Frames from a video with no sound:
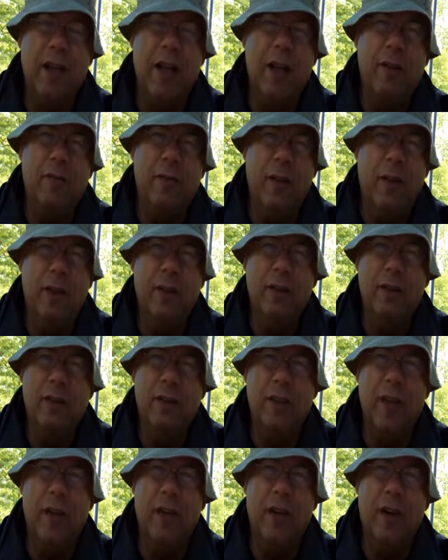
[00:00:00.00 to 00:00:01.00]
not fun,
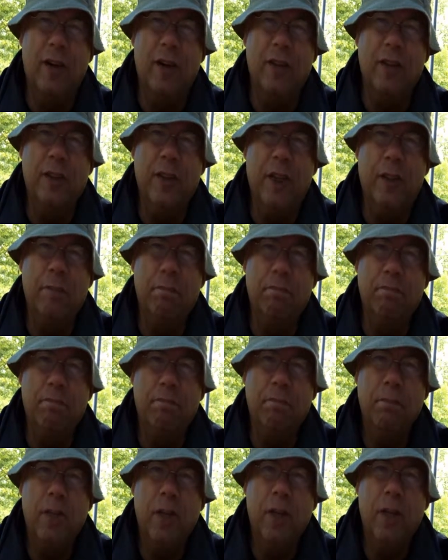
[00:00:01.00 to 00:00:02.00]
not our intent.
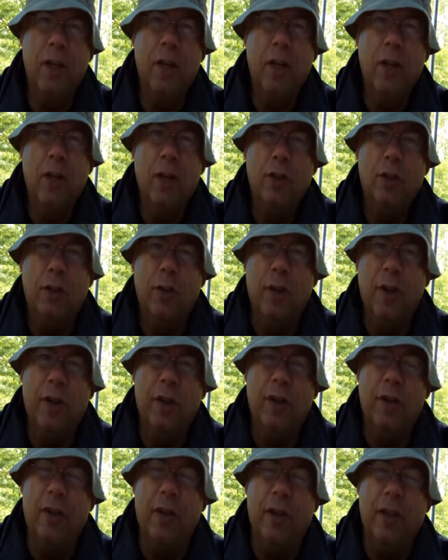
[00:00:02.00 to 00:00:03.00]
So
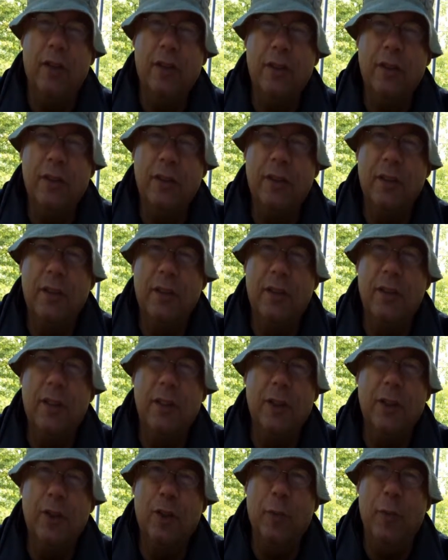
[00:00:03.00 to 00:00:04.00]
gear lists,
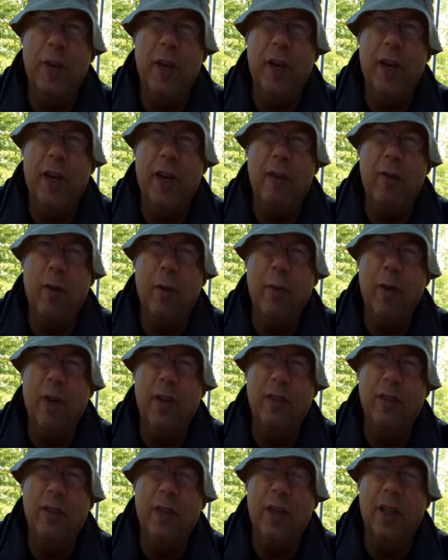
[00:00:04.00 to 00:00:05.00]
it should be on
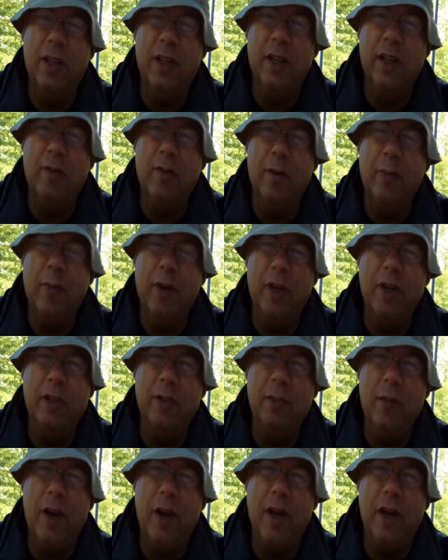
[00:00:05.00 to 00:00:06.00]
everybody's
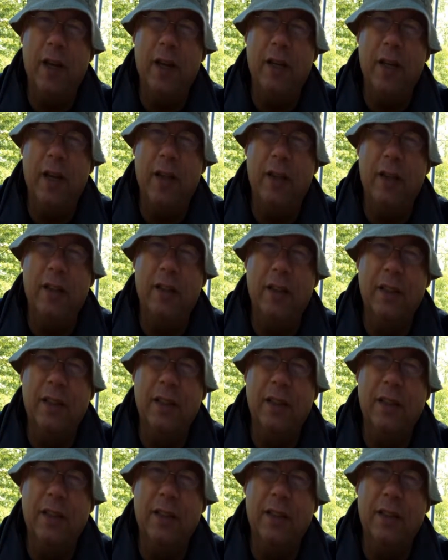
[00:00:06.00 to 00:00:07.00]
mind
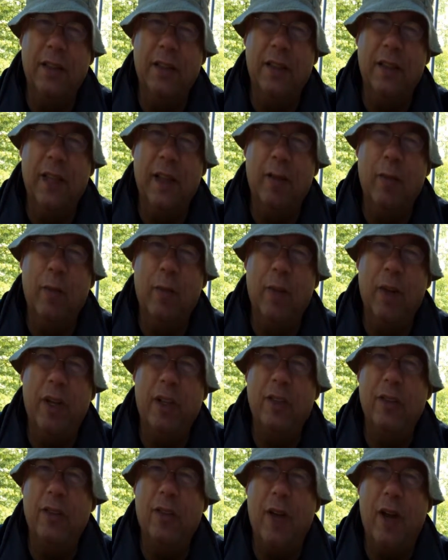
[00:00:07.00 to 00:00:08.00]
and
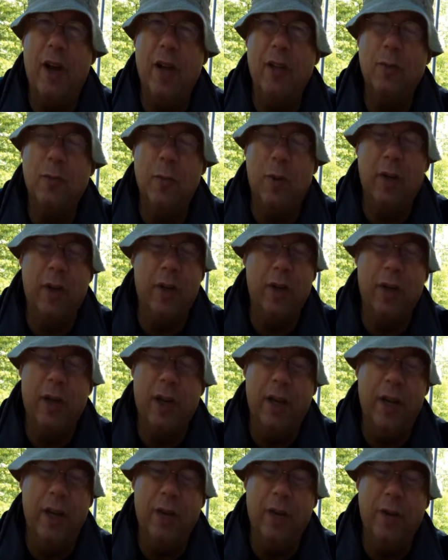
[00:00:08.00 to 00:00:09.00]
everybody's thoughts, whether
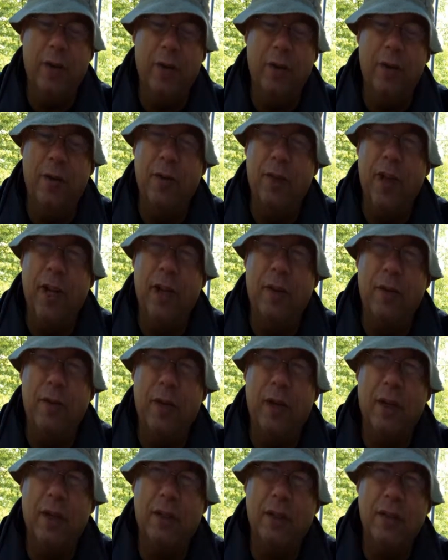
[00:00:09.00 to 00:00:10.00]
again you're doing day
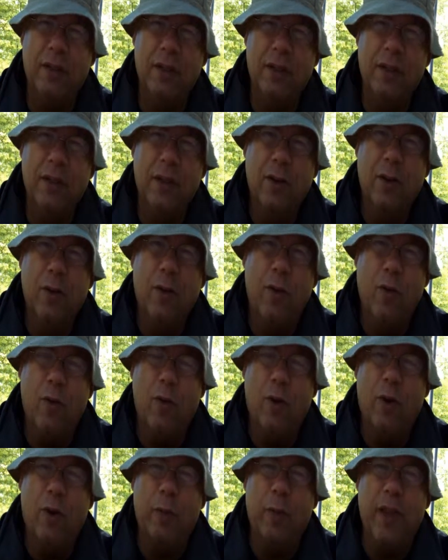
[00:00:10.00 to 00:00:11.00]
tricks
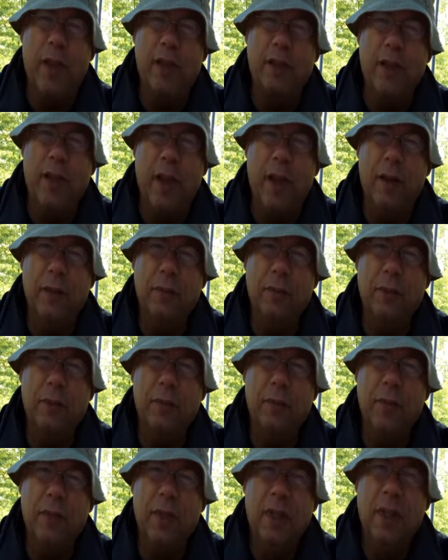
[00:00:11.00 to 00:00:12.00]
or base camps.
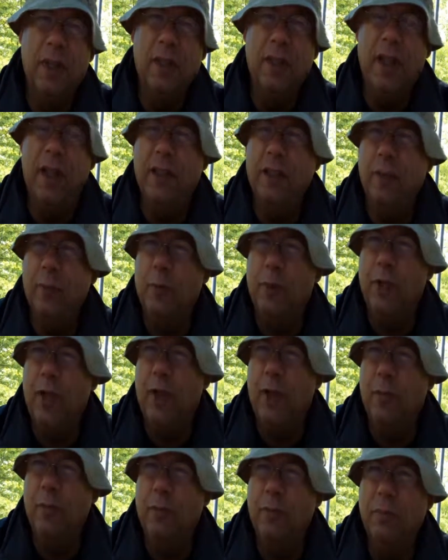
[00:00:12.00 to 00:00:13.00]
Take some
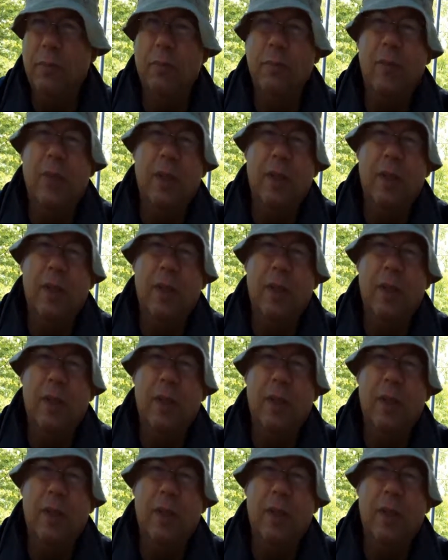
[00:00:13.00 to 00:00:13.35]
time,